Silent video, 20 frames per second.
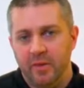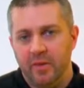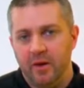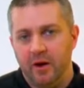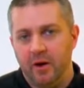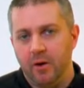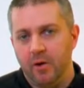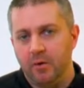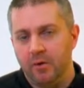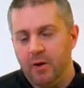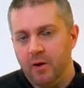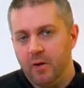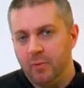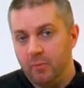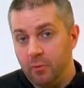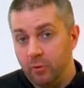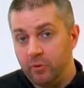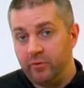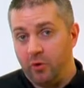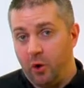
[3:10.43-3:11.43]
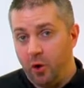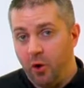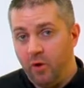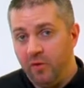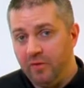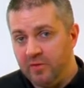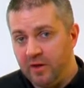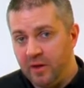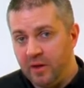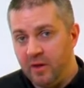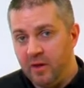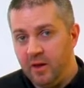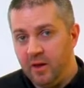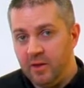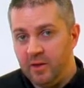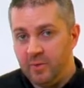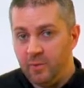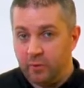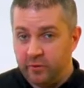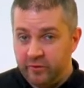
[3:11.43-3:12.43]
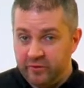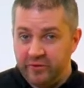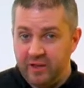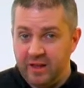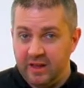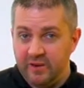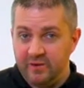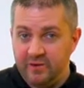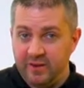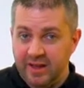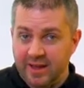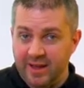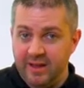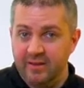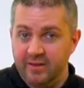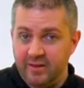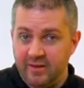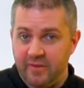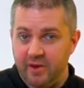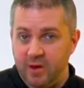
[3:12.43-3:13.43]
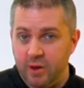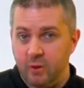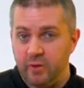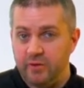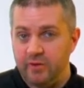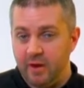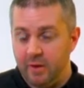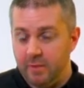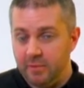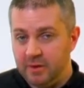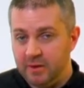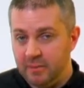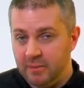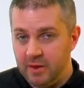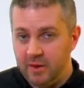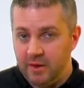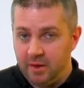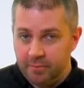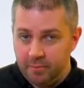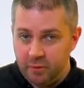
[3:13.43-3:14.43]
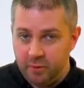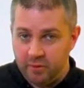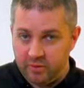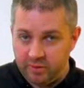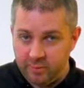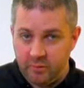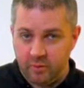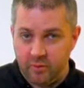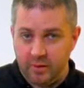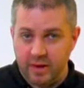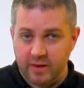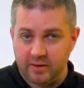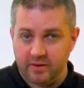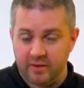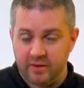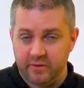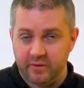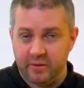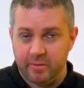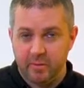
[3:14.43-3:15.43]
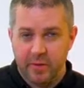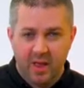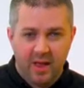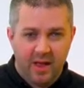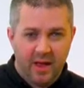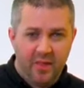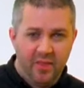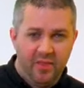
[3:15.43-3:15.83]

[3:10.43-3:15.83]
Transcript: that are most often the most challenging and difficult to implement and put into practice.